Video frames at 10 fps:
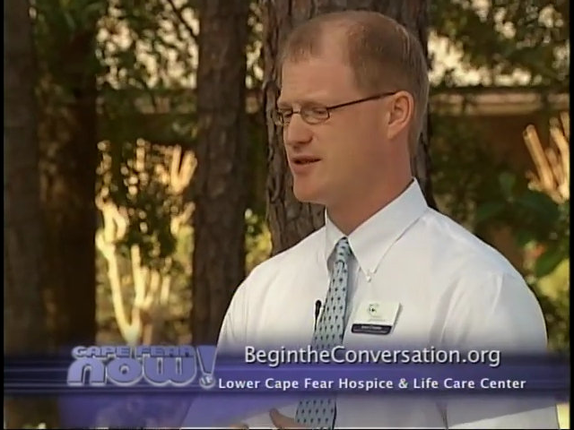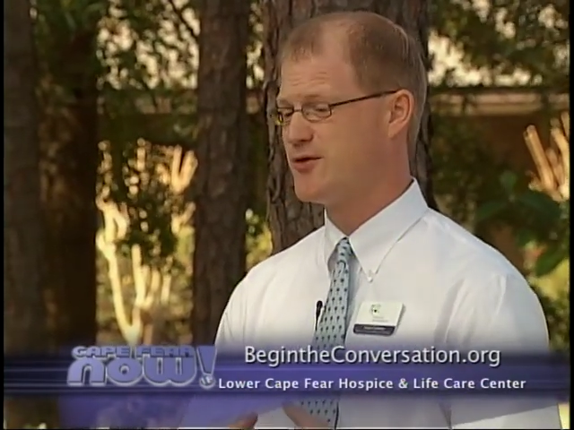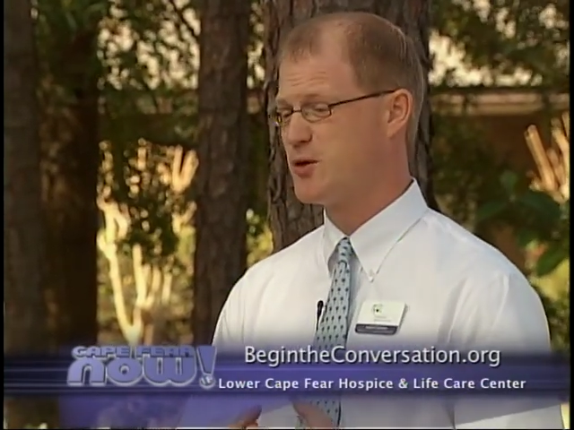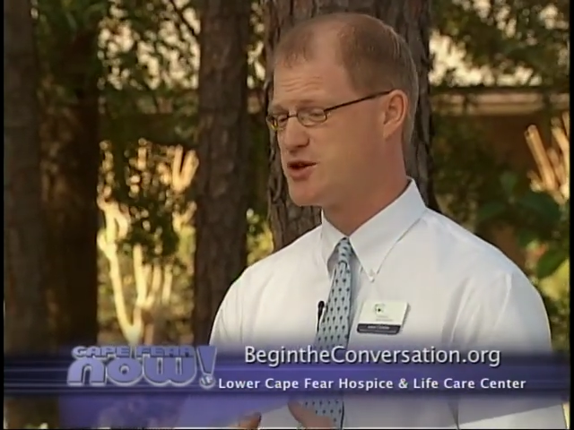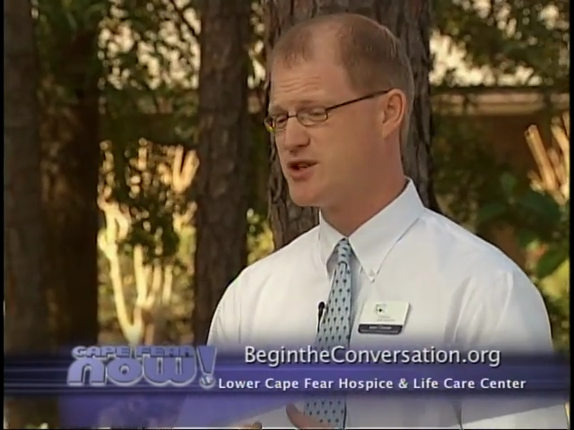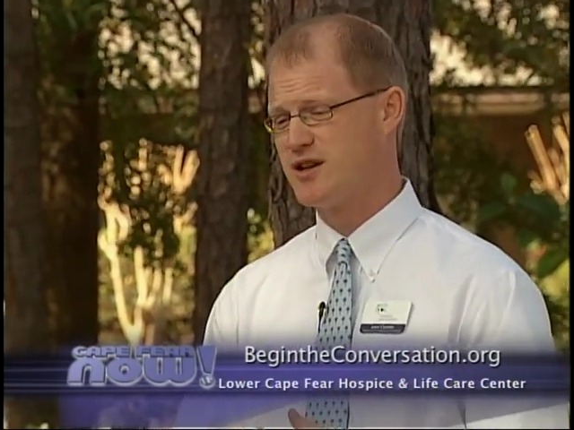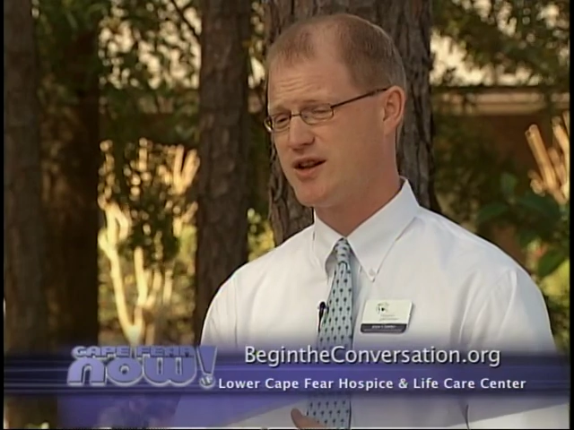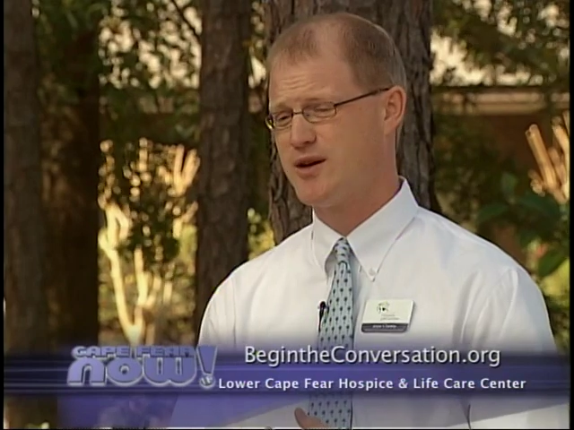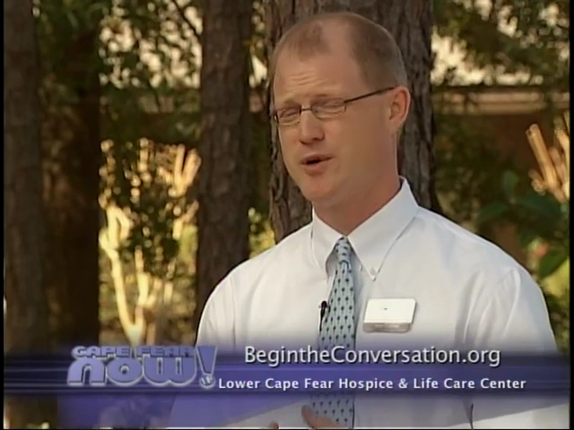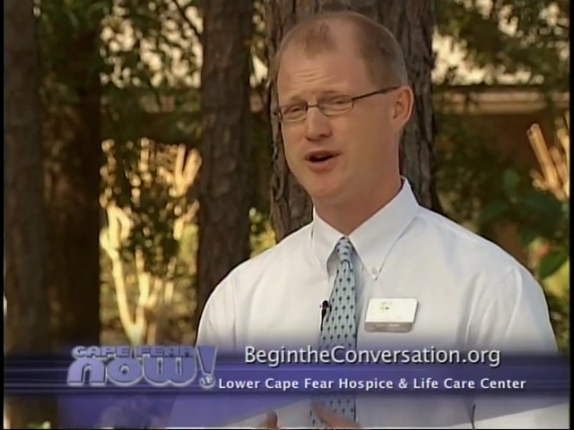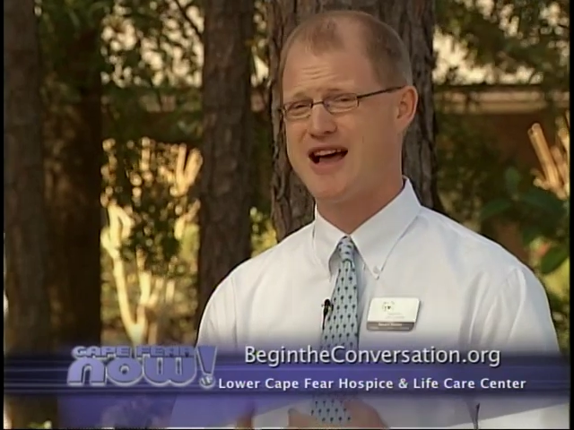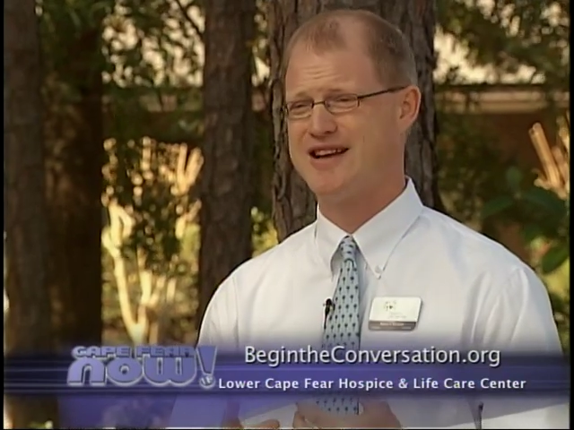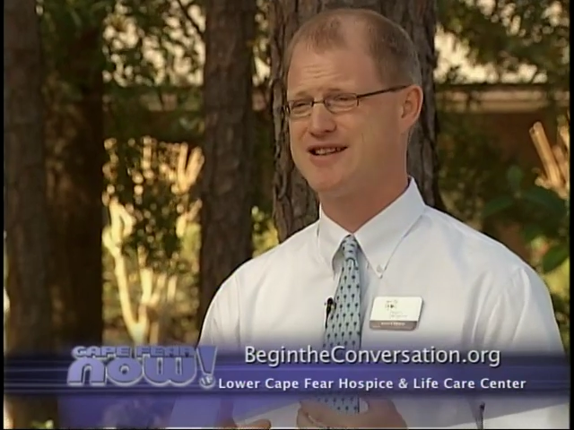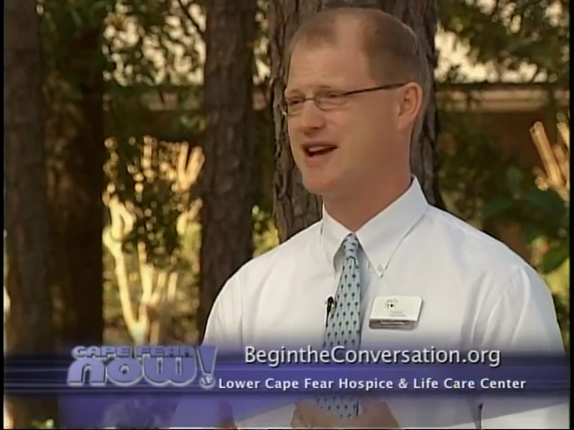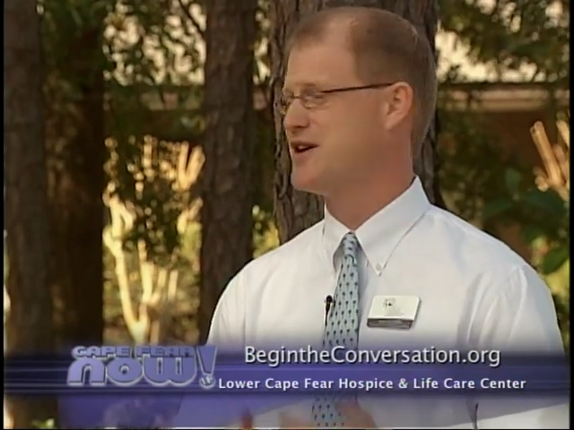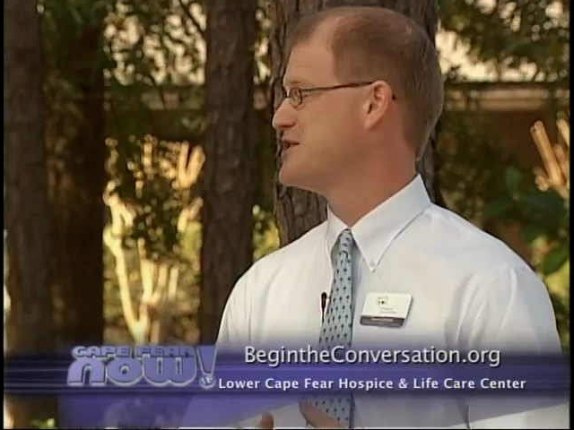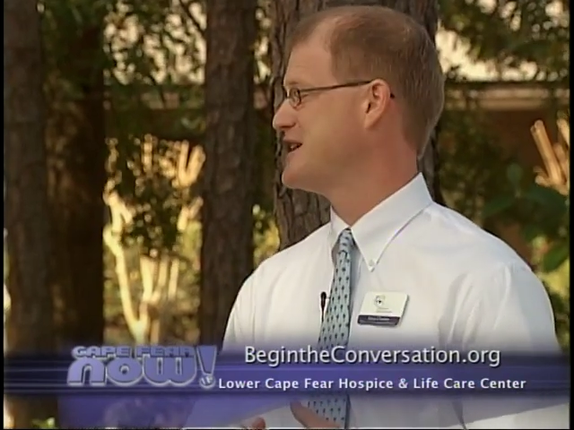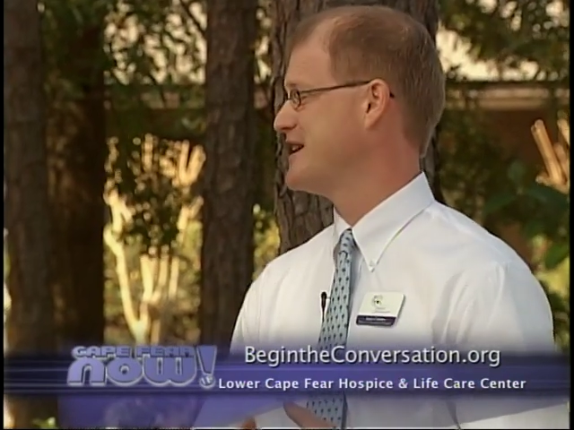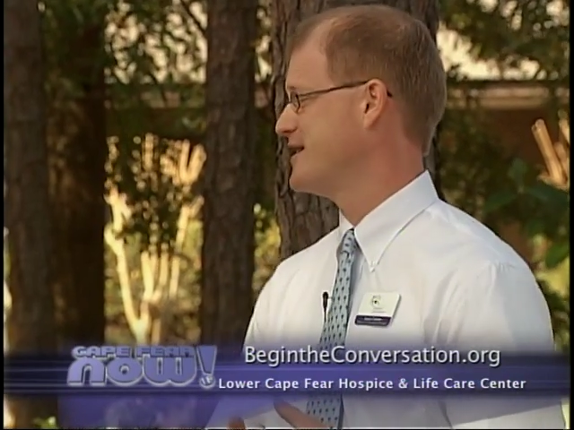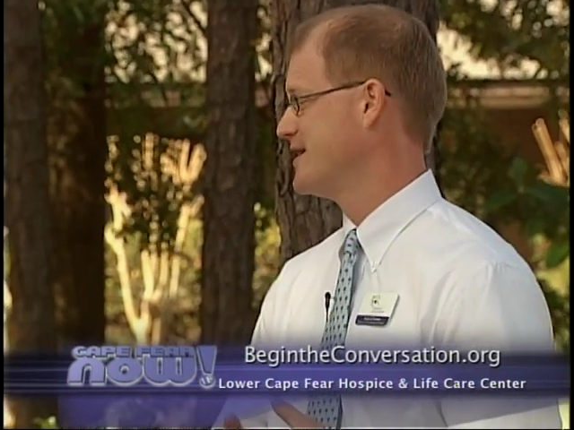Unfortunately, we're not
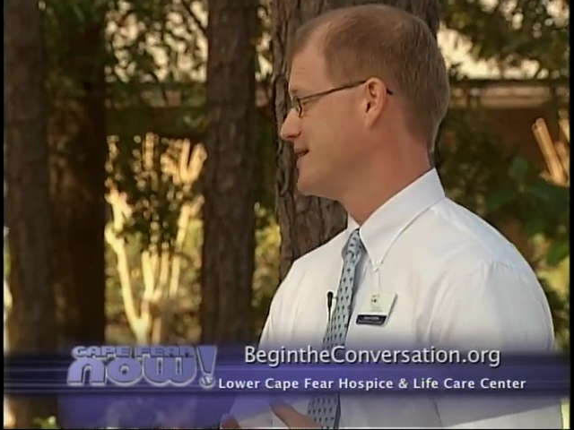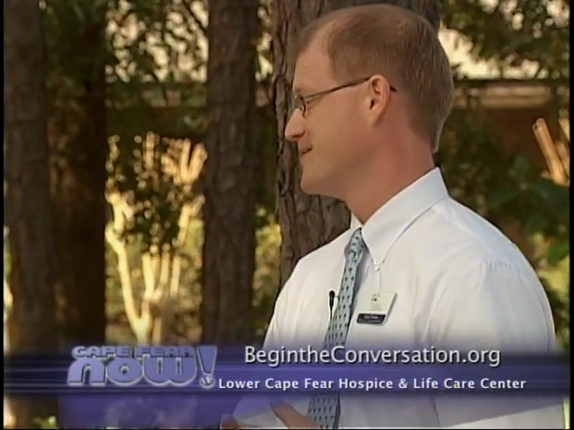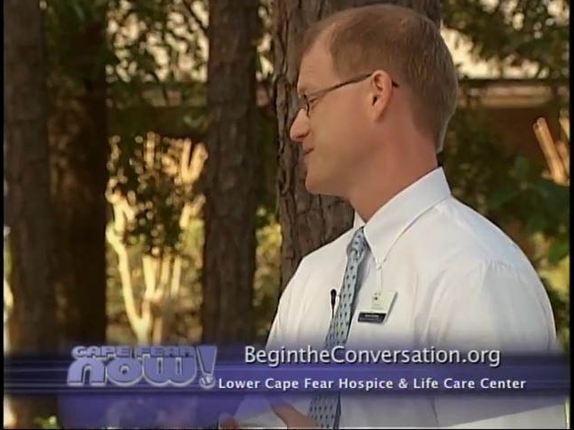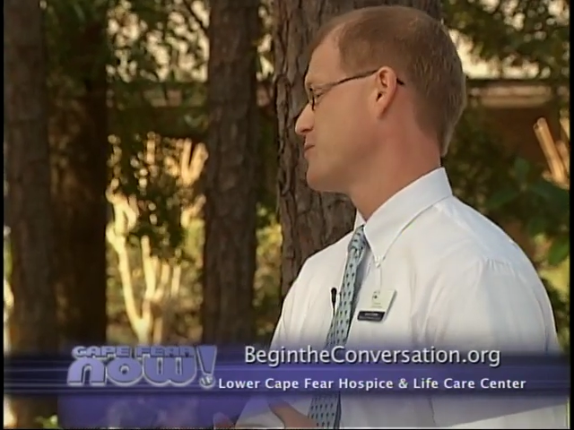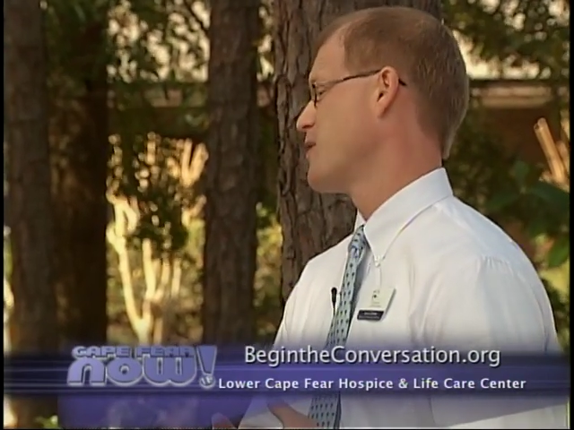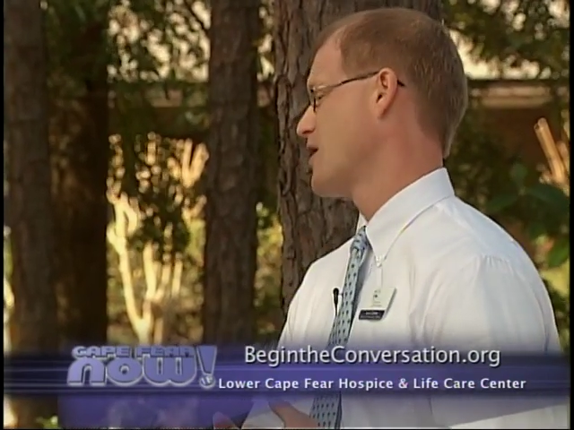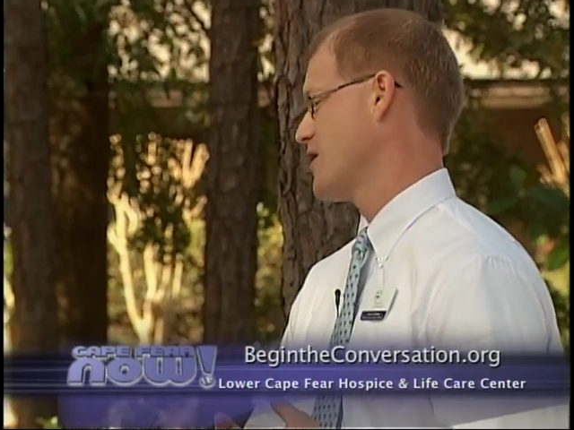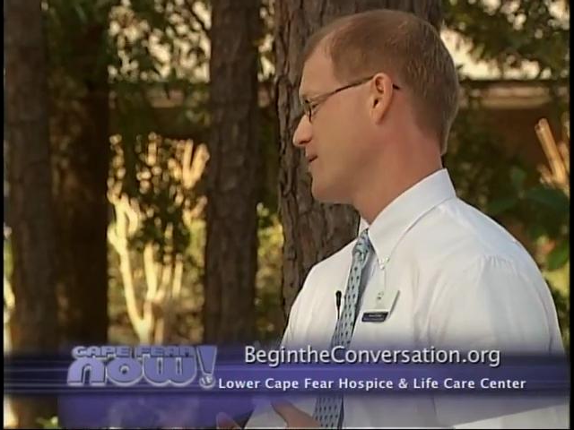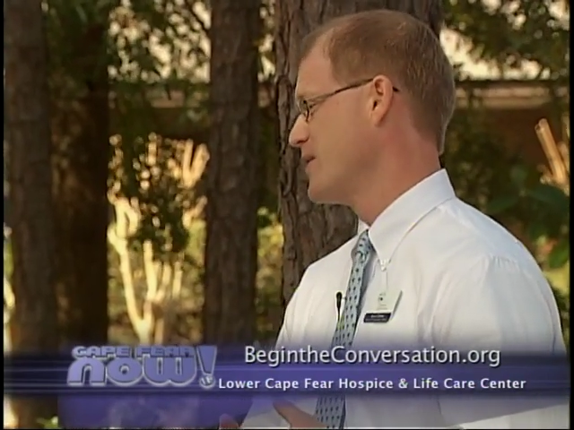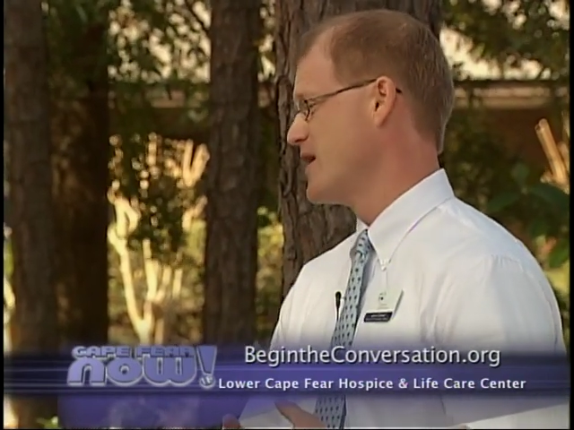guaranteed tomorrow,